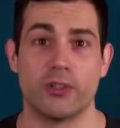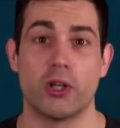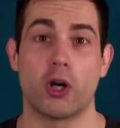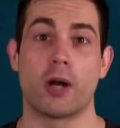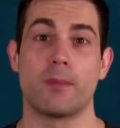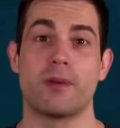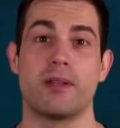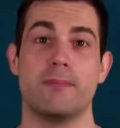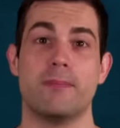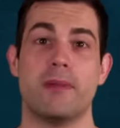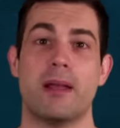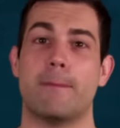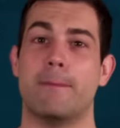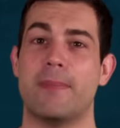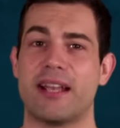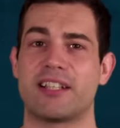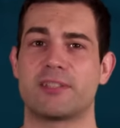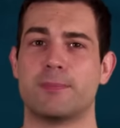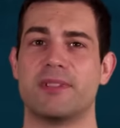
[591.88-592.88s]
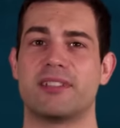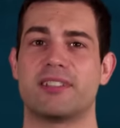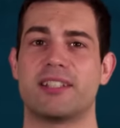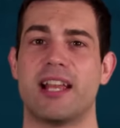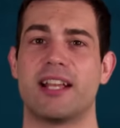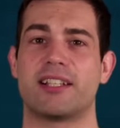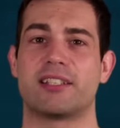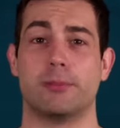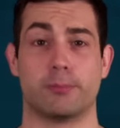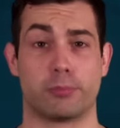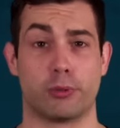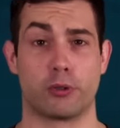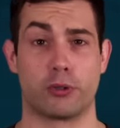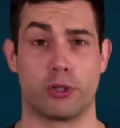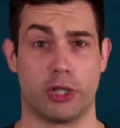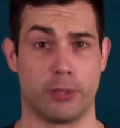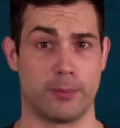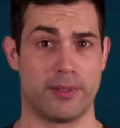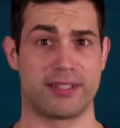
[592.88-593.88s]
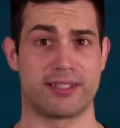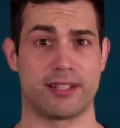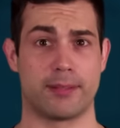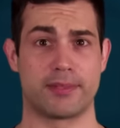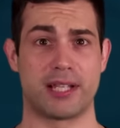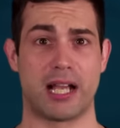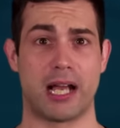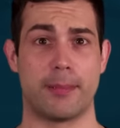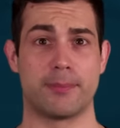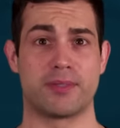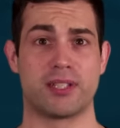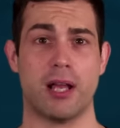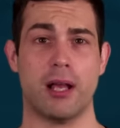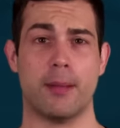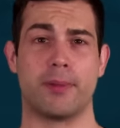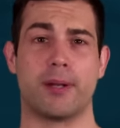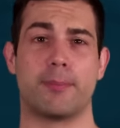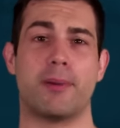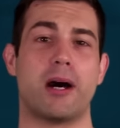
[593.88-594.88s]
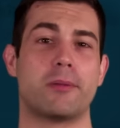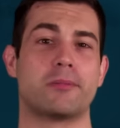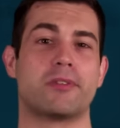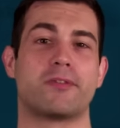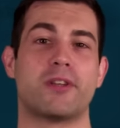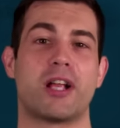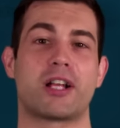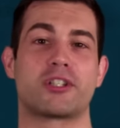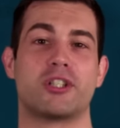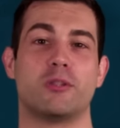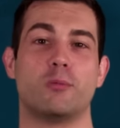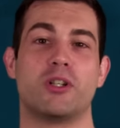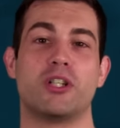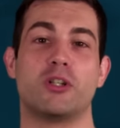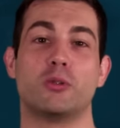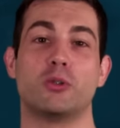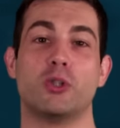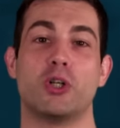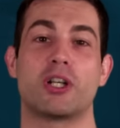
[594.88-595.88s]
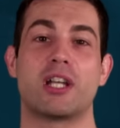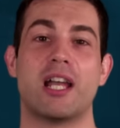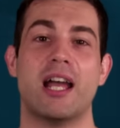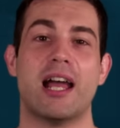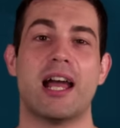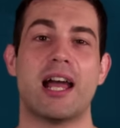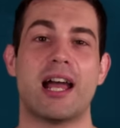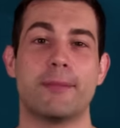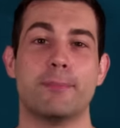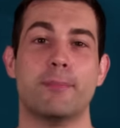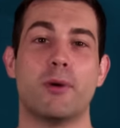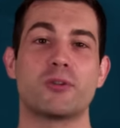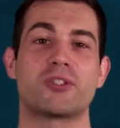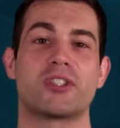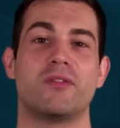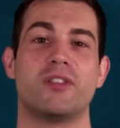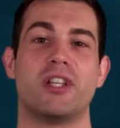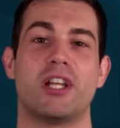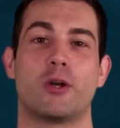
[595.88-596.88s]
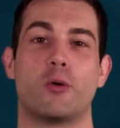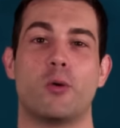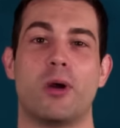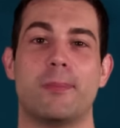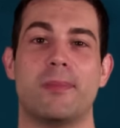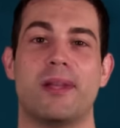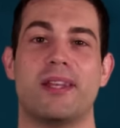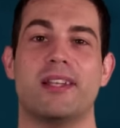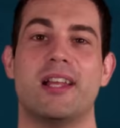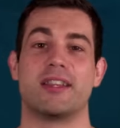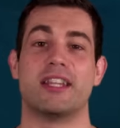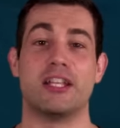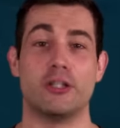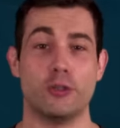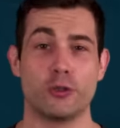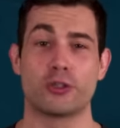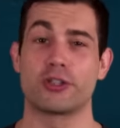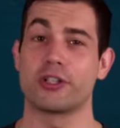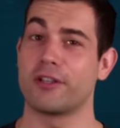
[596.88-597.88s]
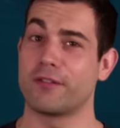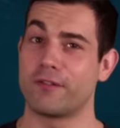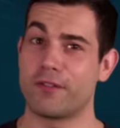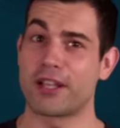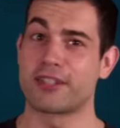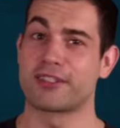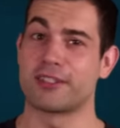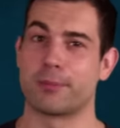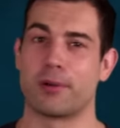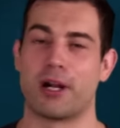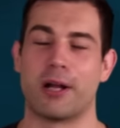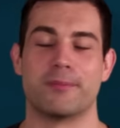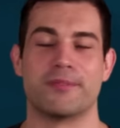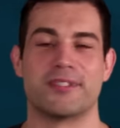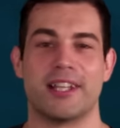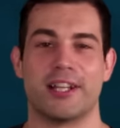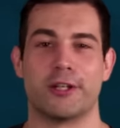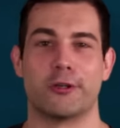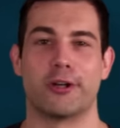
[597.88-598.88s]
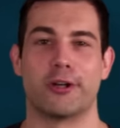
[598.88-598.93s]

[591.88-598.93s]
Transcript: And the Army makes mistakes in procurement sometimes, but upon reflection, when you look at most of the equipment, they usually fix the problems they